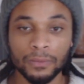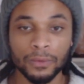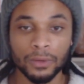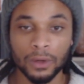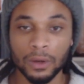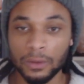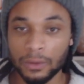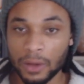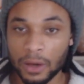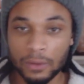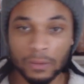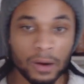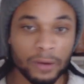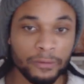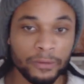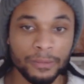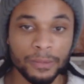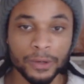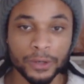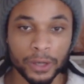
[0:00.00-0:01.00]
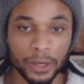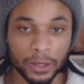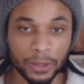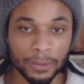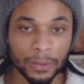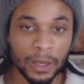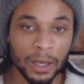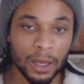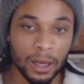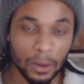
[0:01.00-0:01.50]
You know, they run from the shadow.
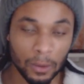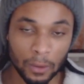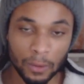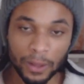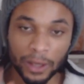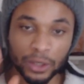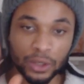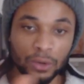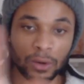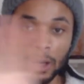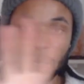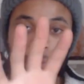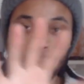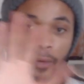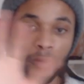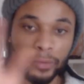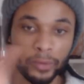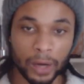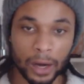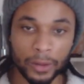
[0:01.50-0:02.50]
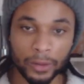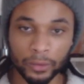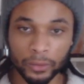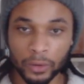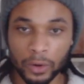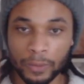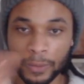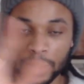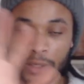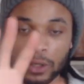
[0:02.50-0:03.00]
Or they try and move around the
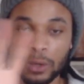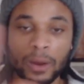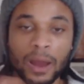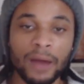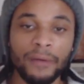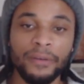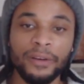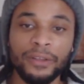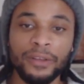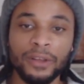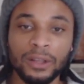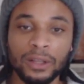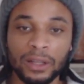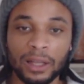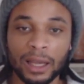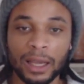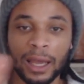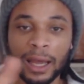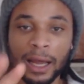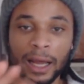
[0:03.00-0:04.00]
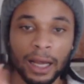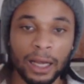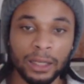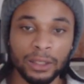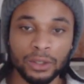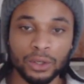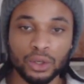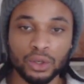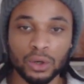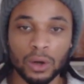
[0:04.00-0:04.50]
room. They do everything that they can
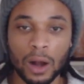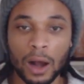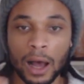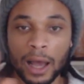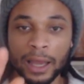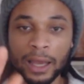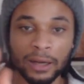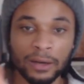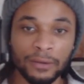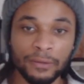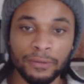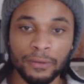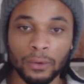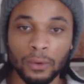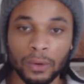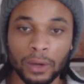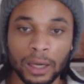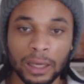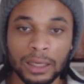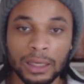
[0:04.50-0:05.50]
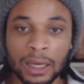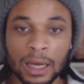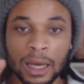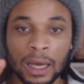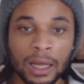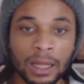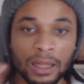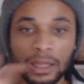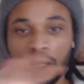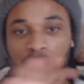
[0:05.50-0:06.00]
to try and avoid
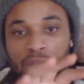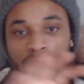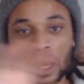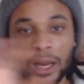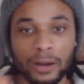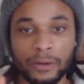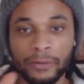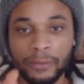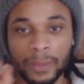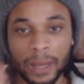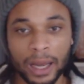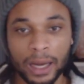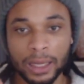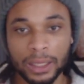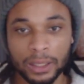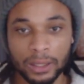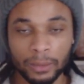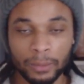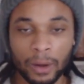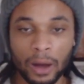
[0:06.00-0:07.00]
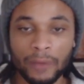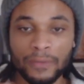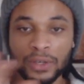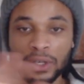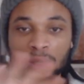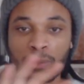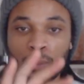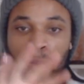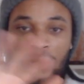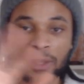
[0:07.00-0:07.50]
the shadow from getting to them. But
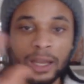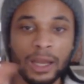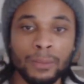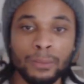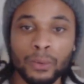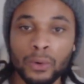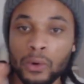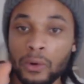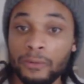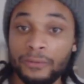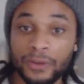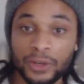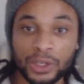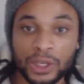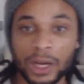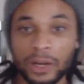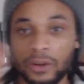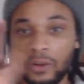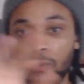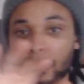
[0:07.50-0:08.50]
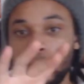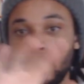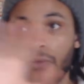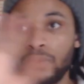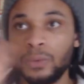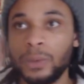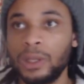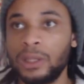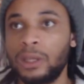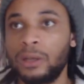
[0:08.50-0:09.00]
obviously when they move, the shadow moves
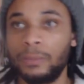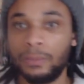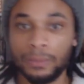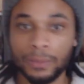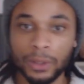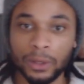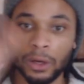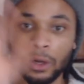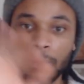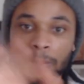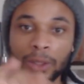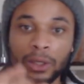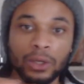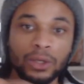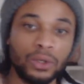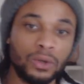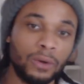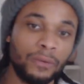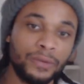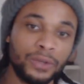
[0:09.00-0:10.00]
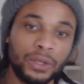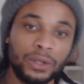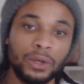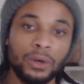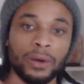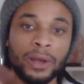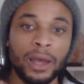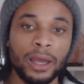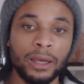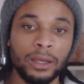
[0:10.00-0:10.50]
with them, you know, because obviously
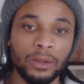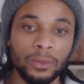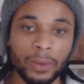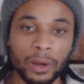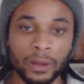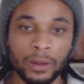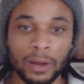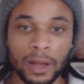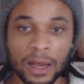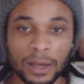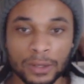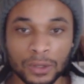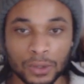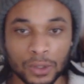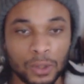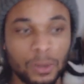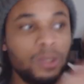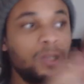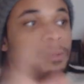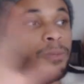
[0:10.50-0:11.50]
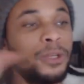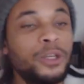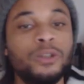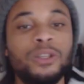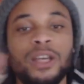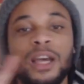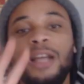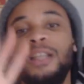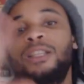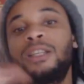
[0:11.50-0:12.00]
you're getting in the way of the light source. So it's
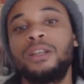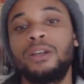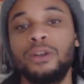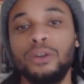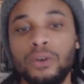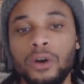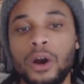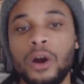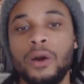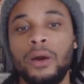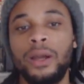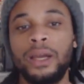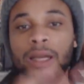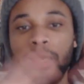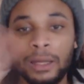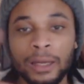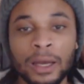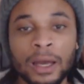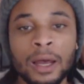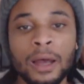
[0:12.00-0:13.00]
mutating and growing and